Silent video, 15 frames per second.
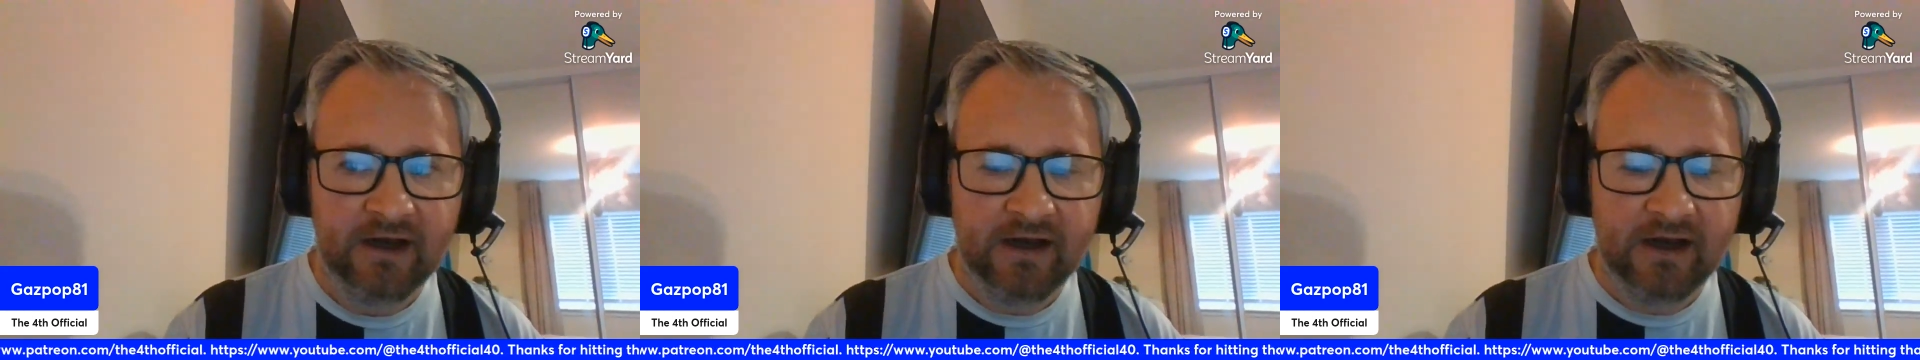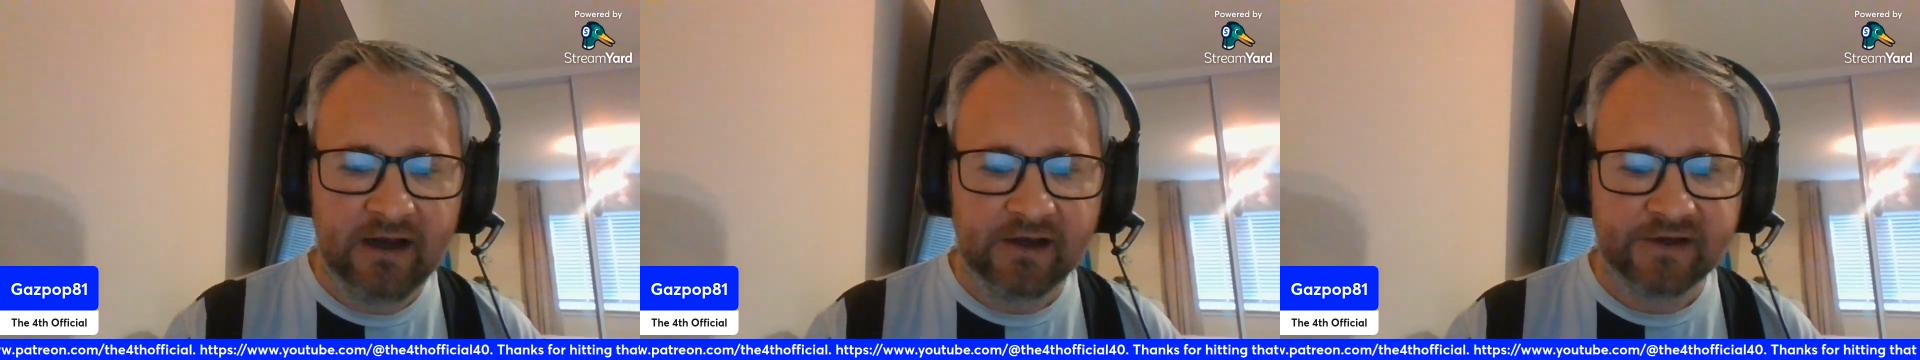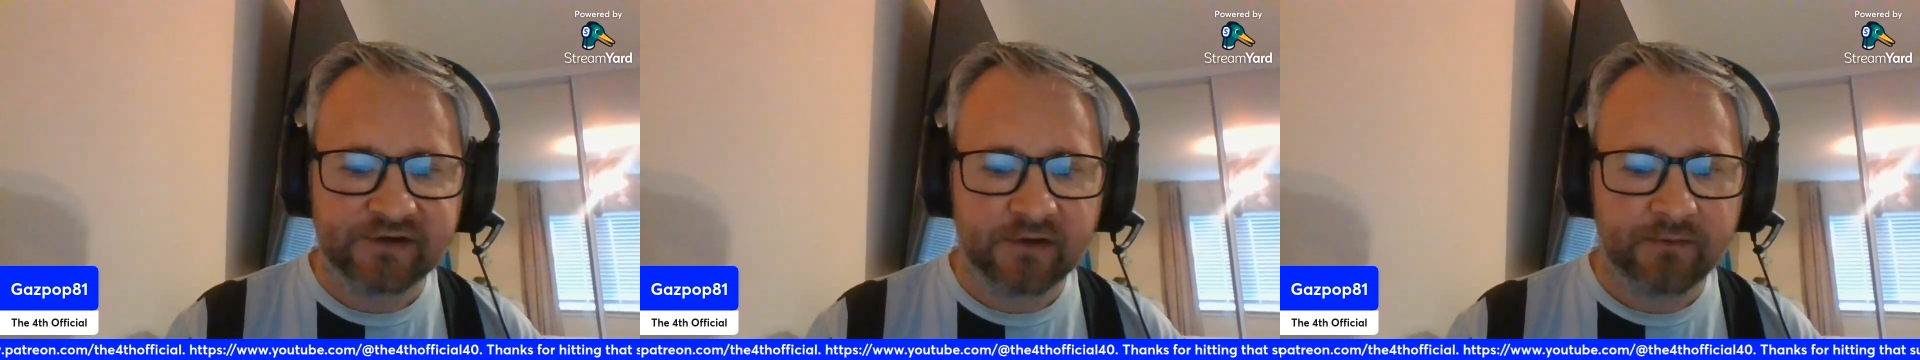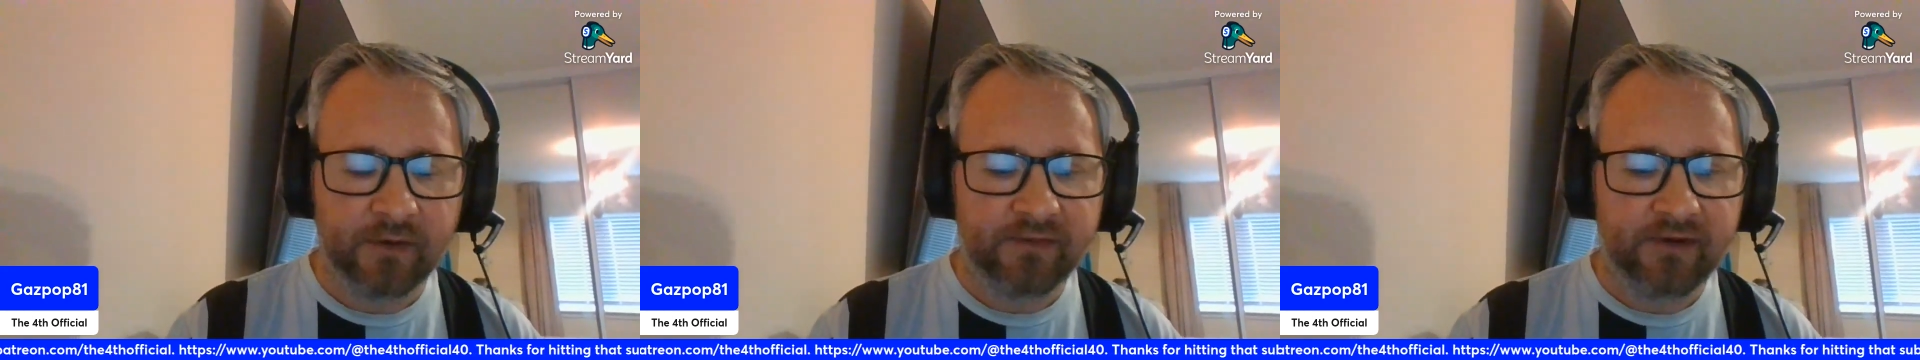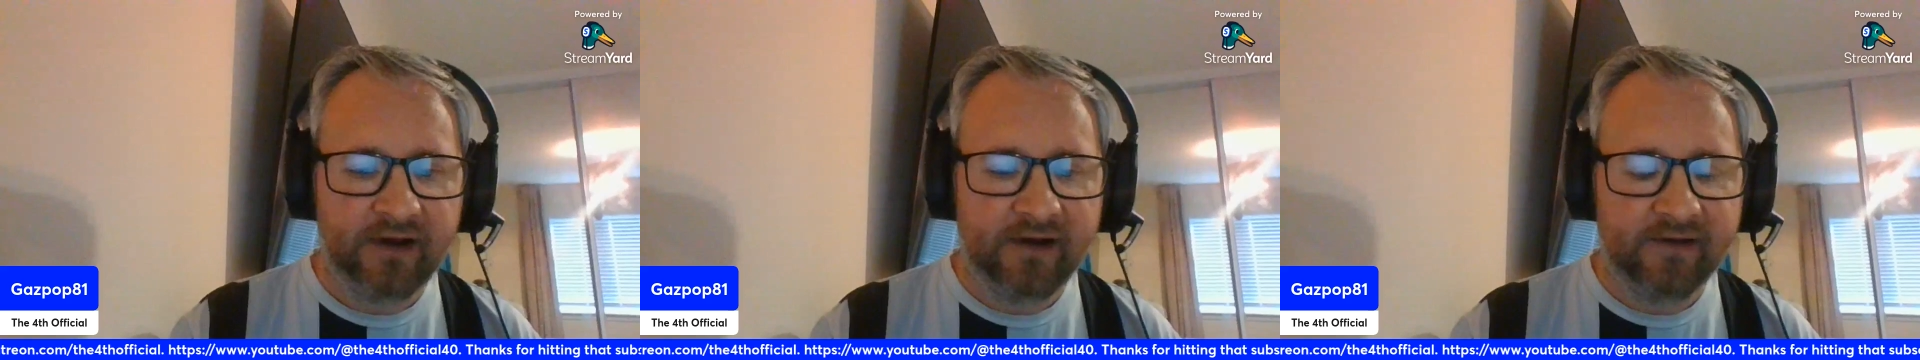is going to be
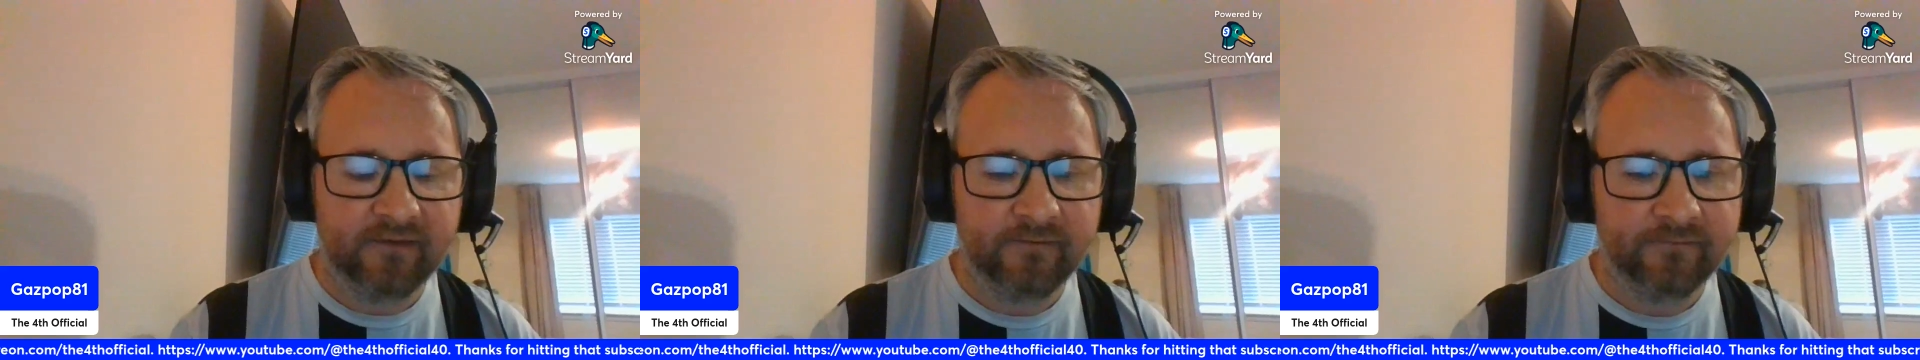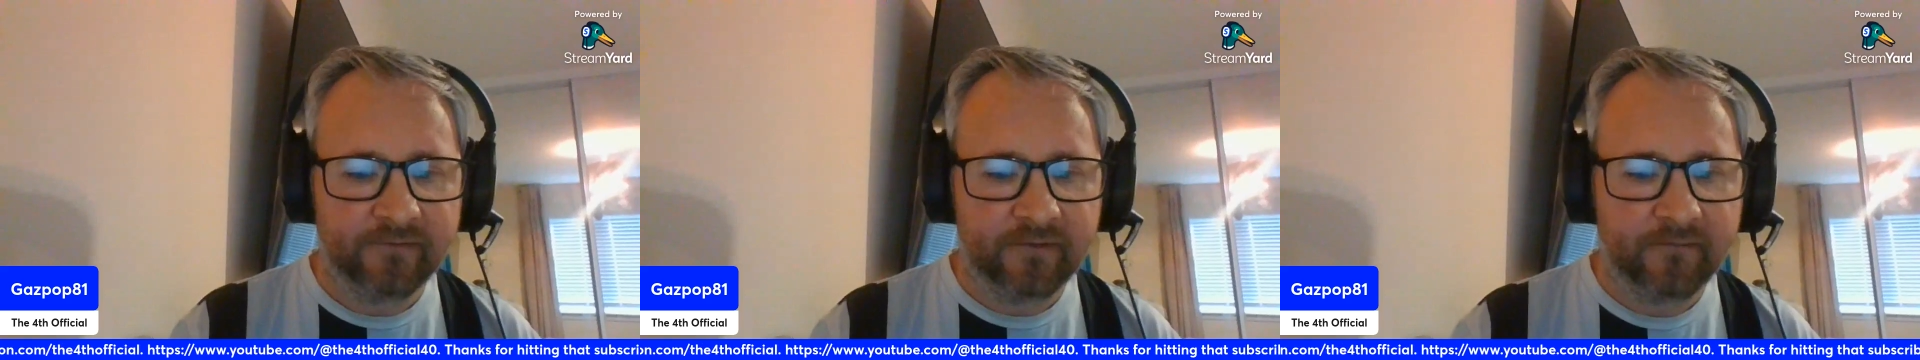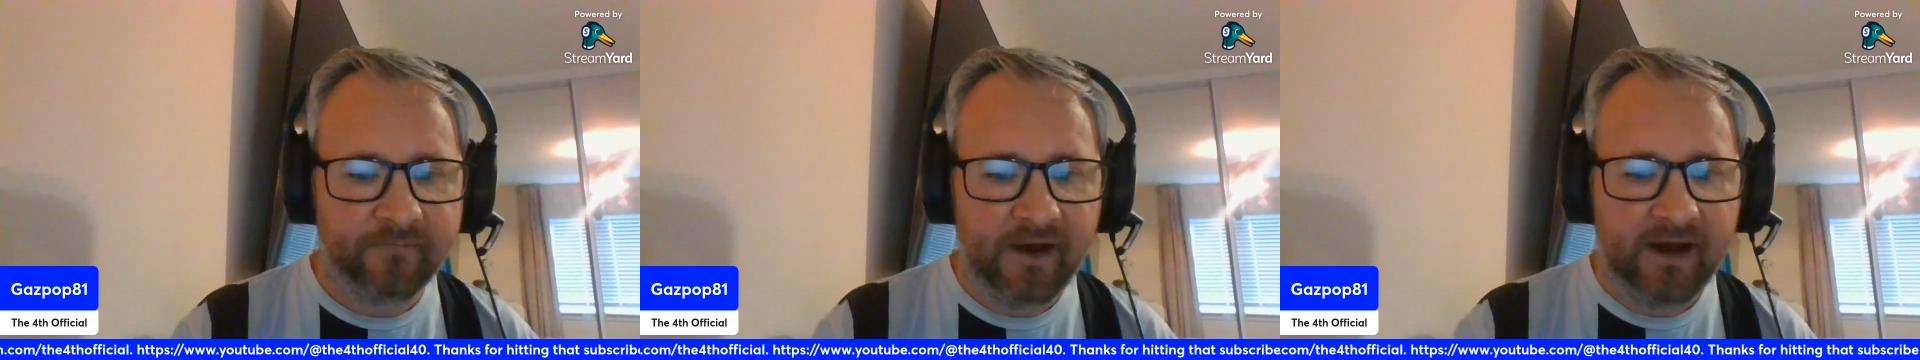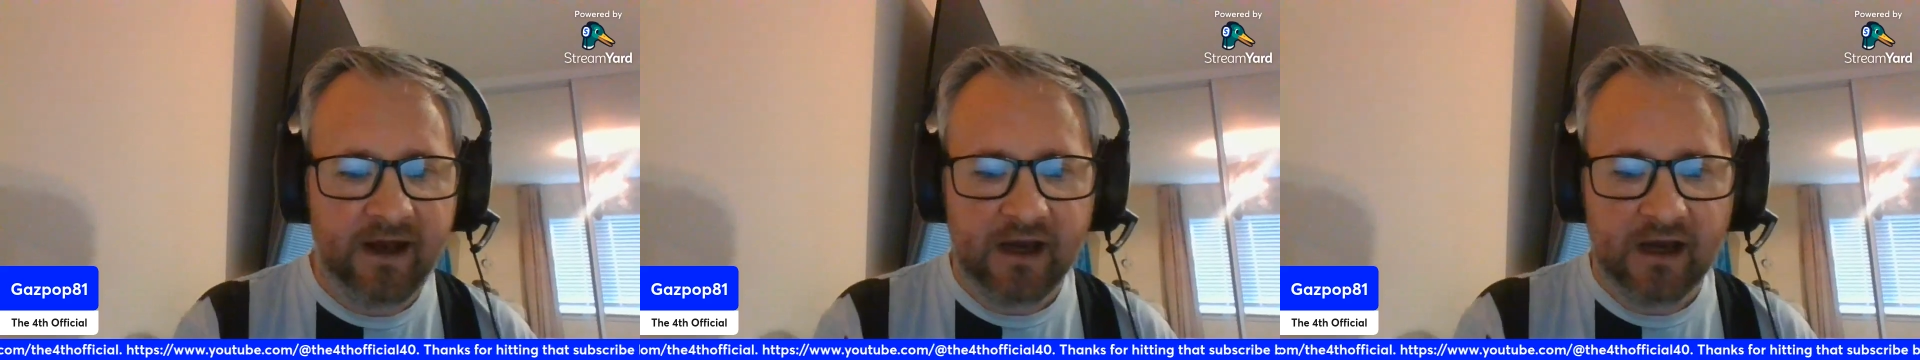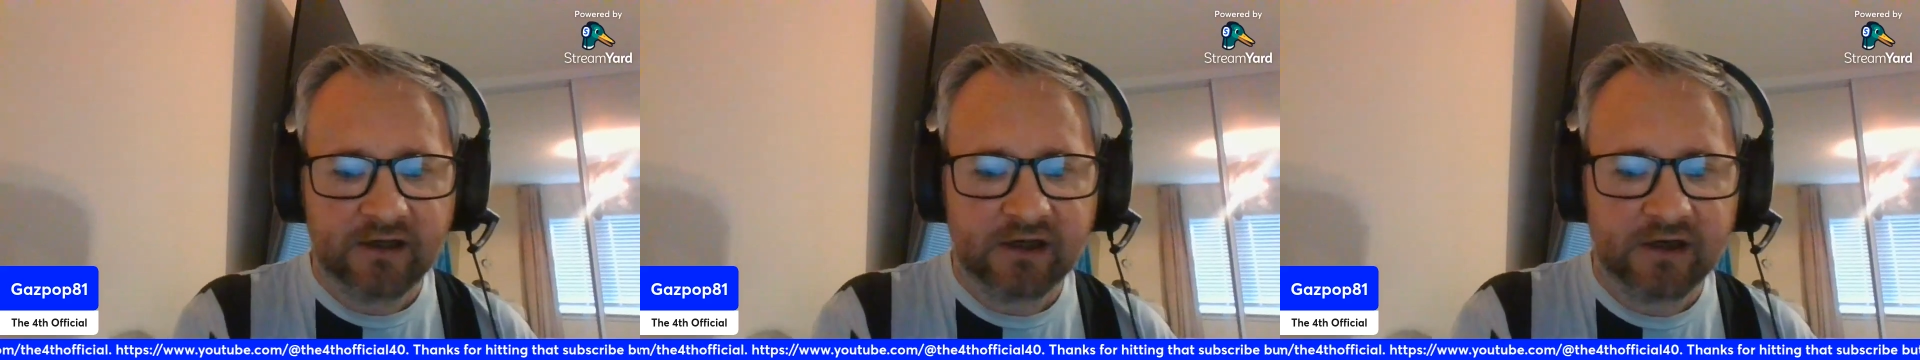played at the very
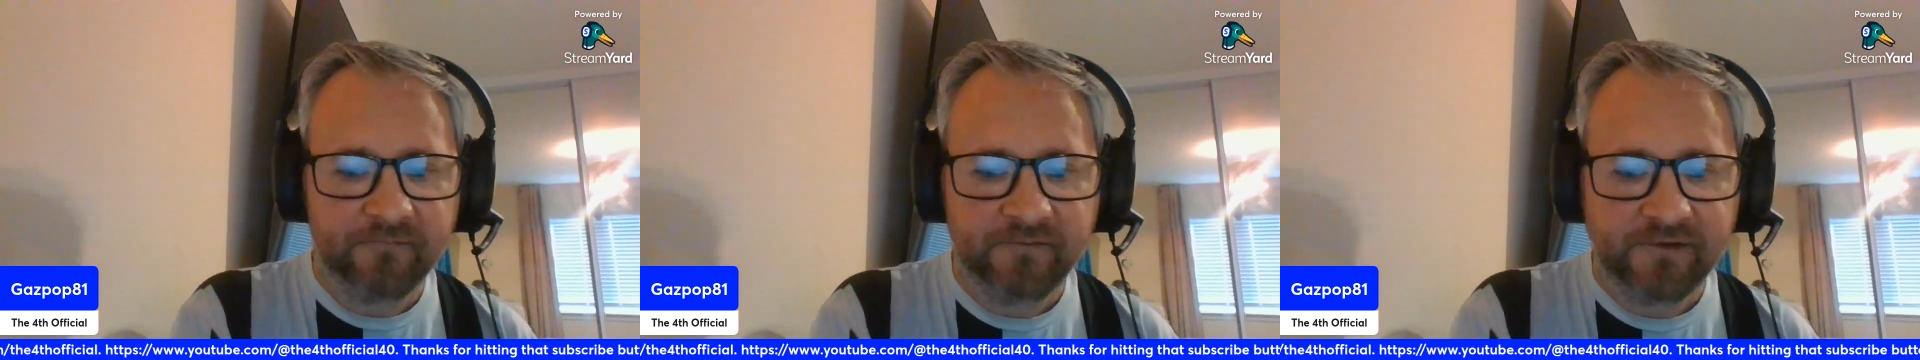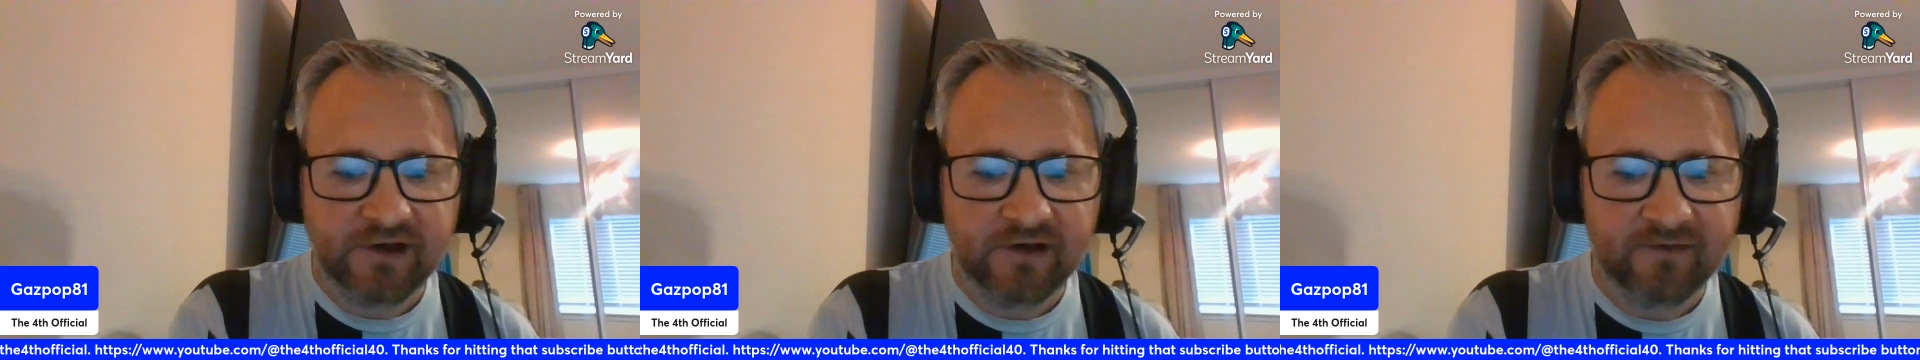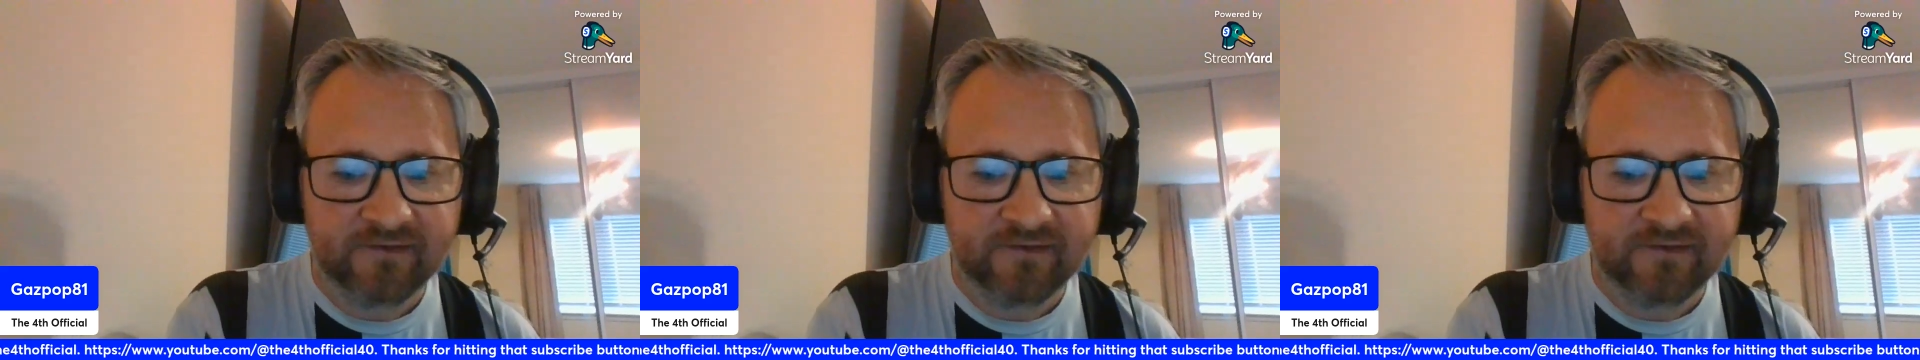inconvenient